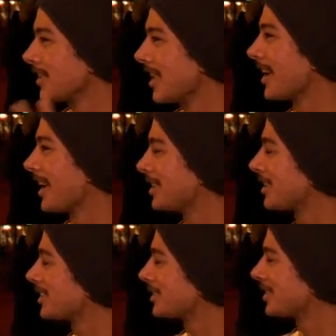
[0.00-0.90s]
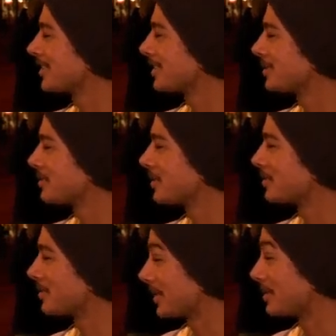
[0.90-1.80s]
Yeah, and I think that you were
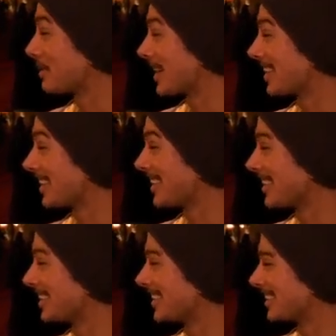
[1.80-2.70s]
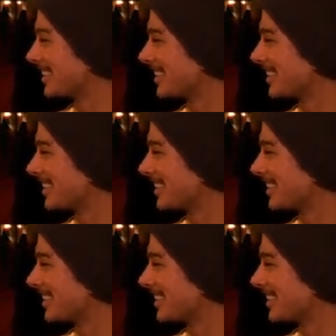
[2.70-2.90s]
really well in